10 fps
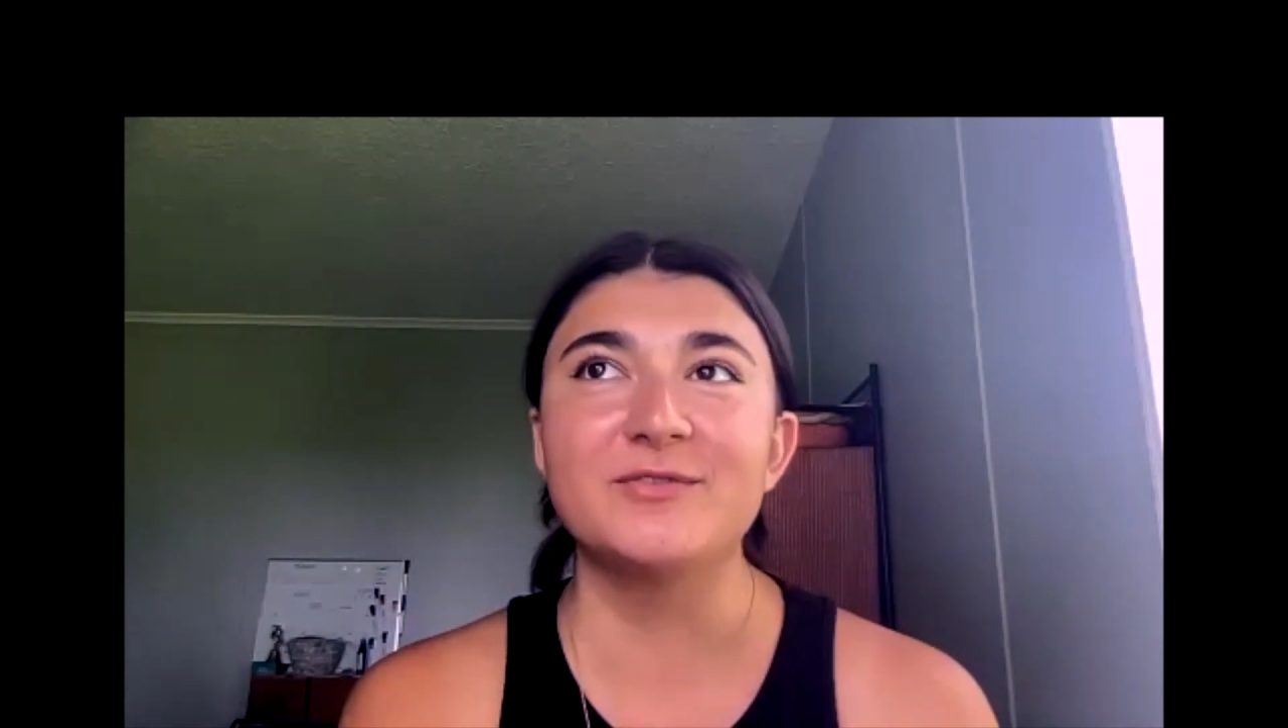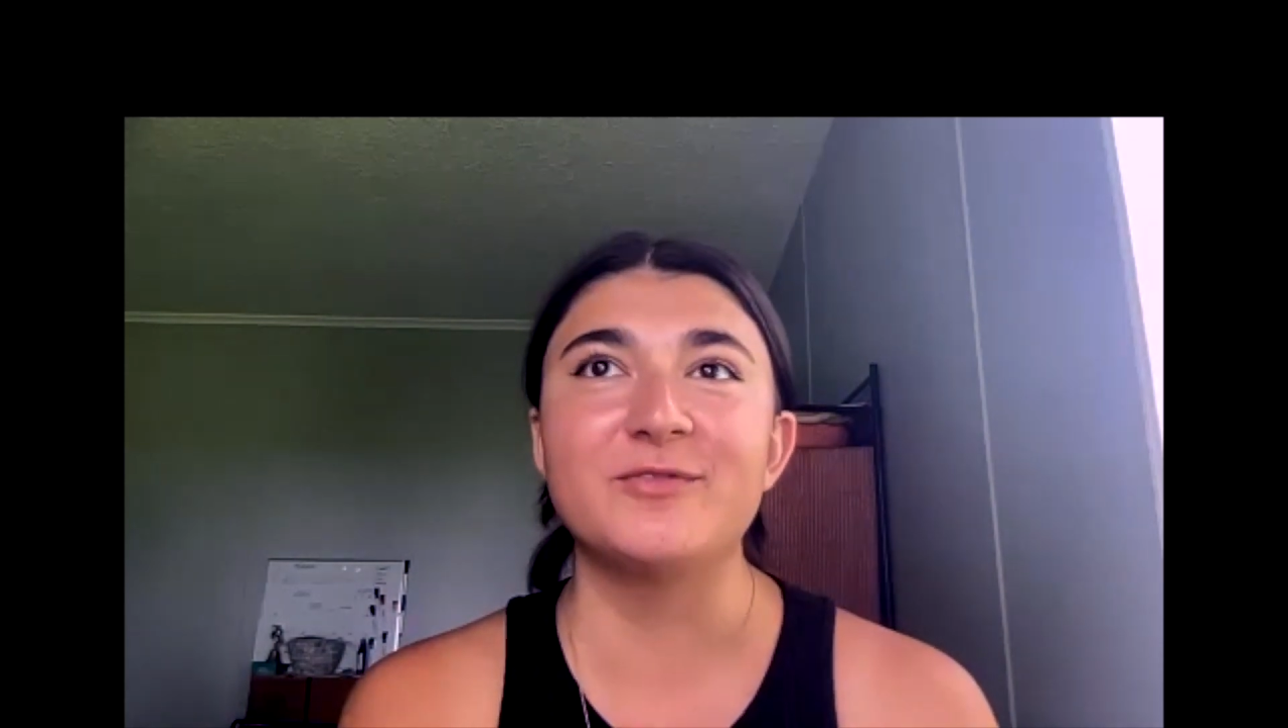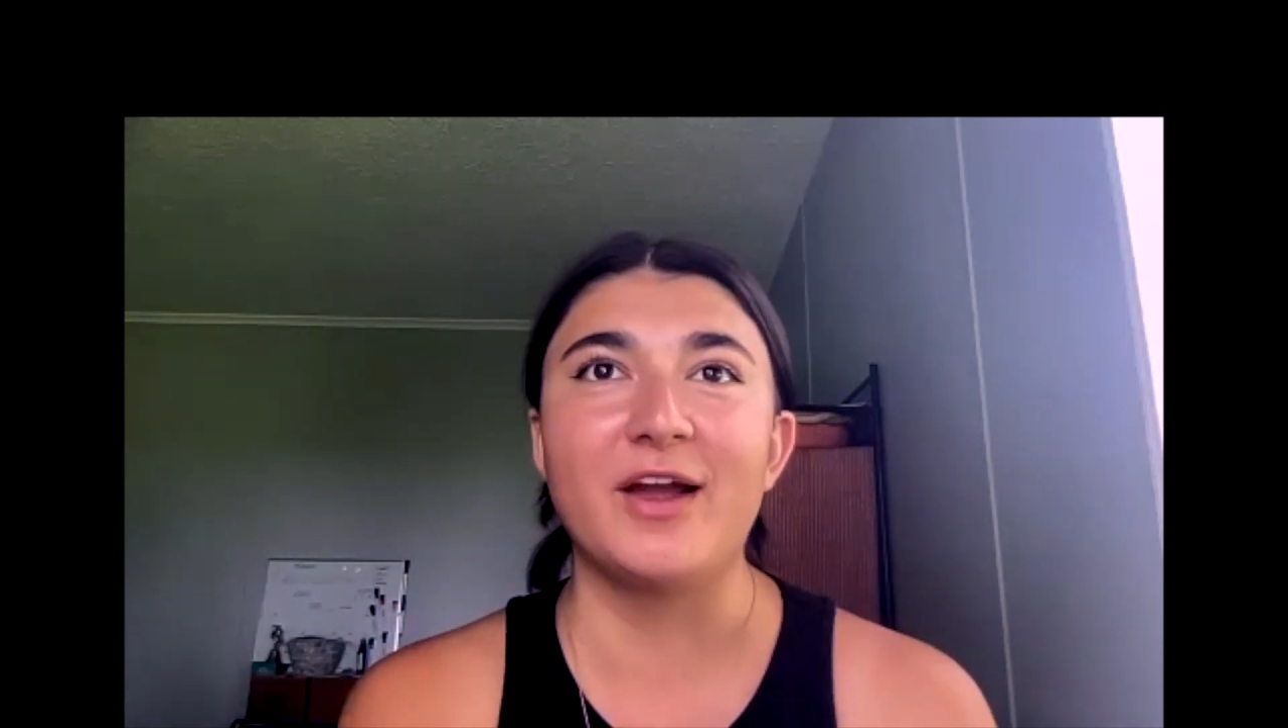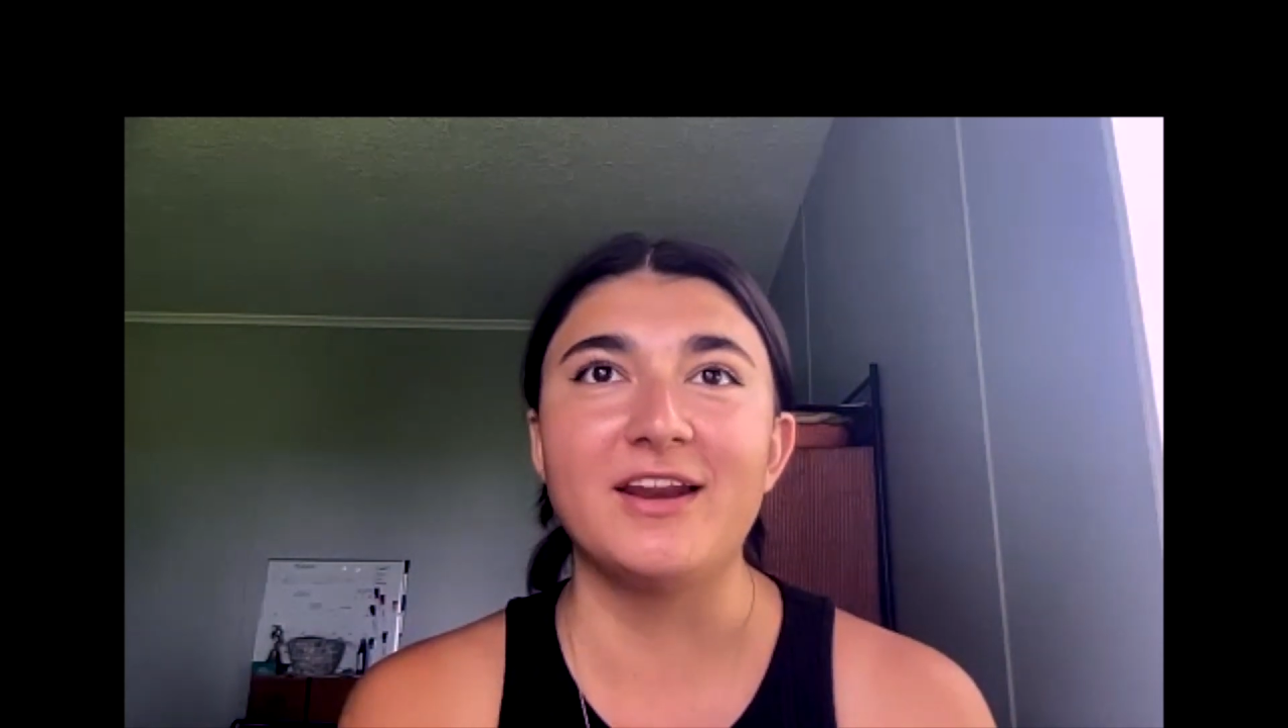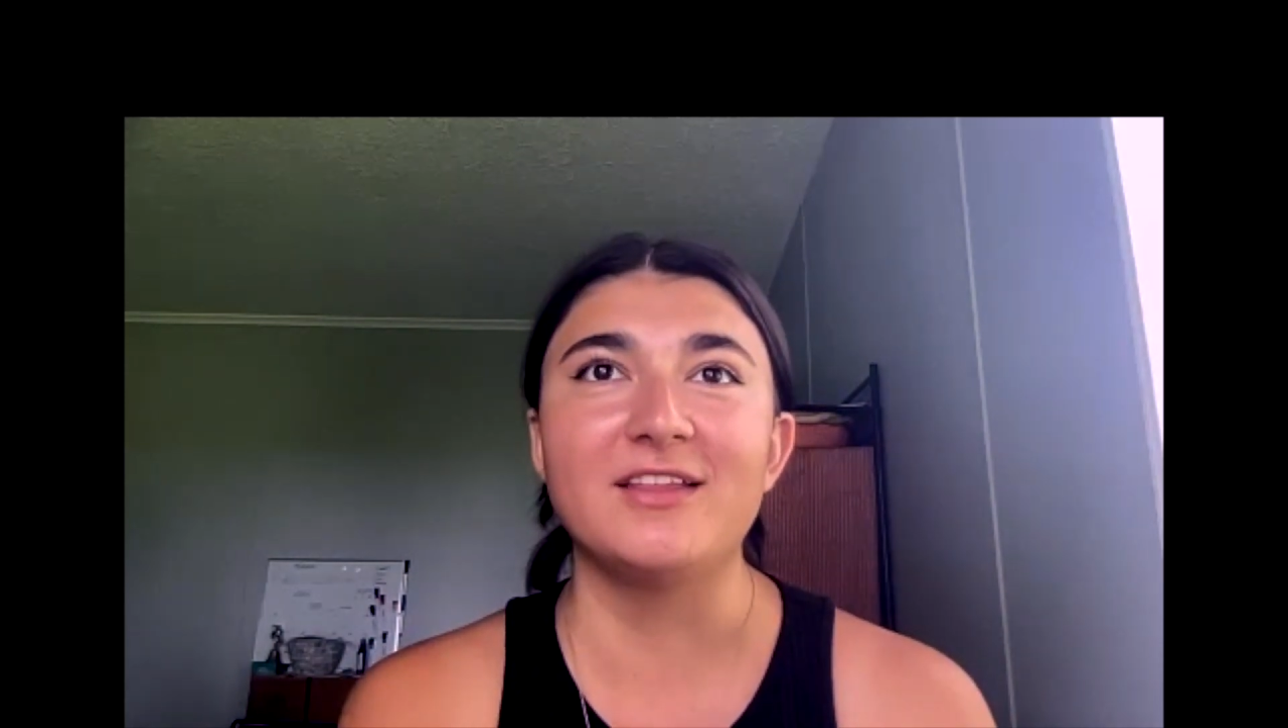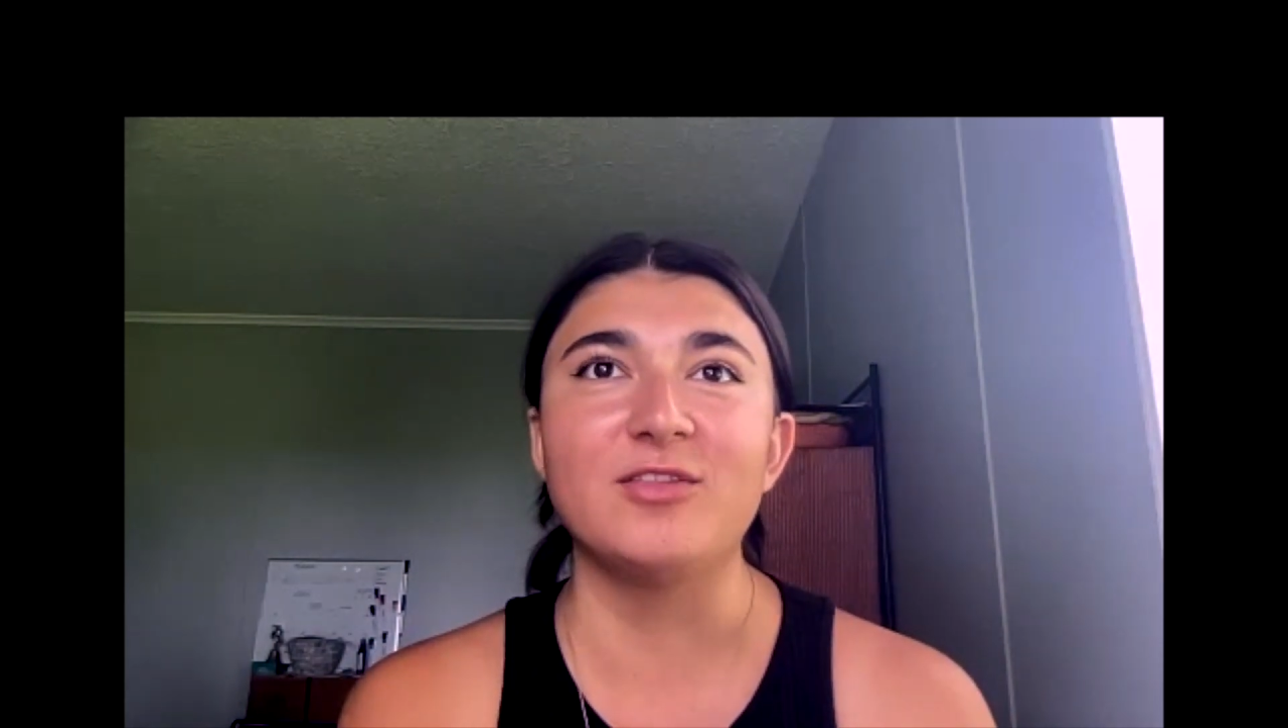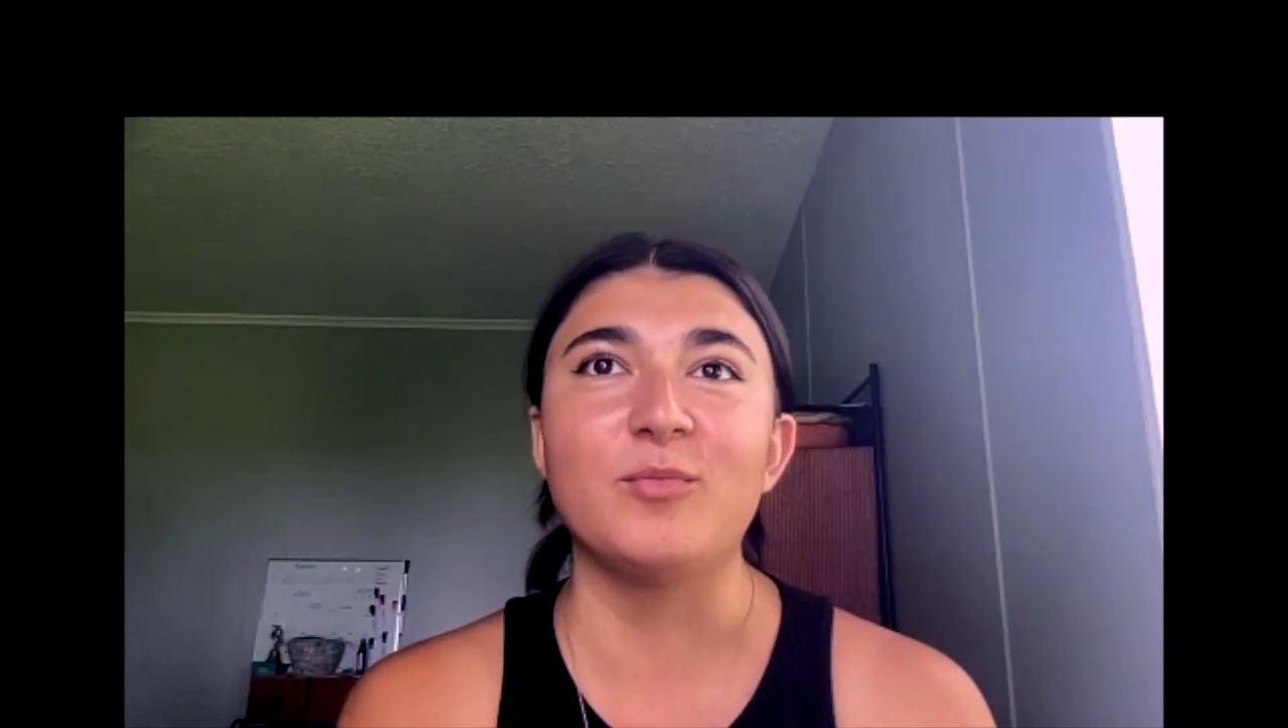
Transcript: of writing